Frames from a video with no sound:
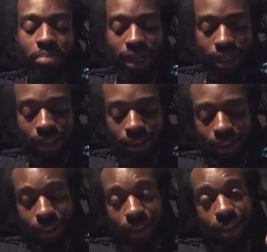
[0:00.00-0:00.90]
But
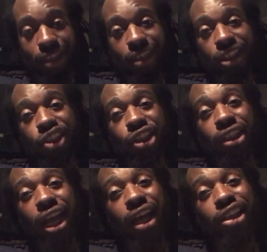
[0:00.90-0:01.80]
Geechi
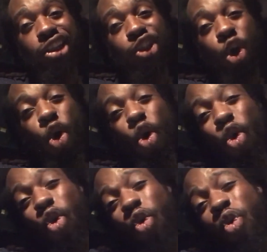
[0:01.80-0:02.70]
Gotti's
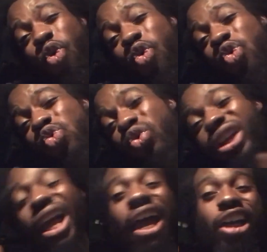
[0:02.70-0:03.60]
whole
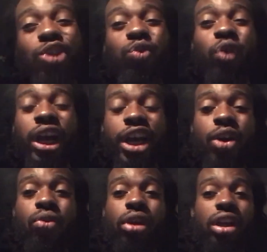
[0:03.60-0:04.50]
last
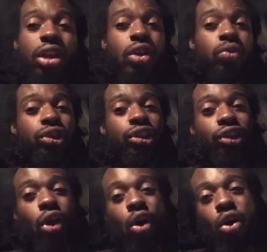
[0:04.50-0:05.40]
round was just
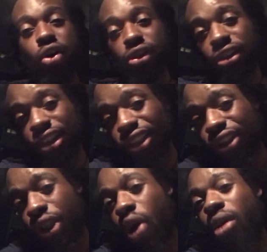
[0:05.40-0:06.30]
all
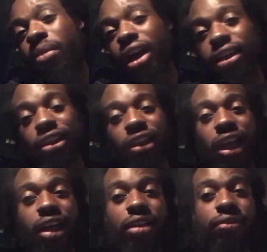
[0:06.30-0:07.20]
just talking about his
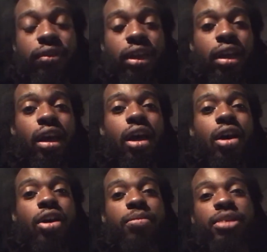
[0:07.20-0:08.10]
life,
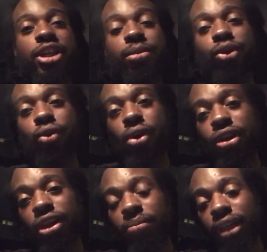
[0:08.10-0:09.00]
um, him
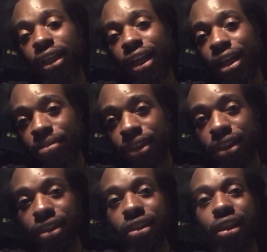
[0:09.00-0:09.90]
growing up in
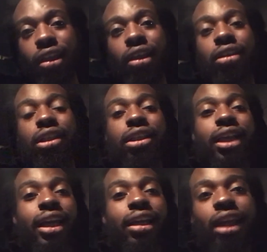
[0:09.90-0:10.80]
Compton, the
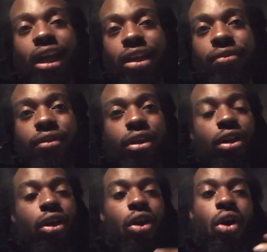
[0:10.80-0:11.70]
gang life,
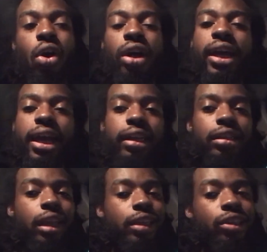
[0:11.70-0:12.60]
all
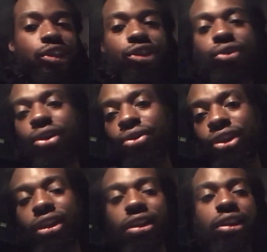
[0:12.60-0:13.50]
that, like the struggles
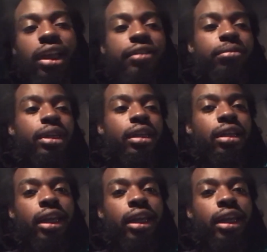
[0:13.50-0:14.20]
in his life, man.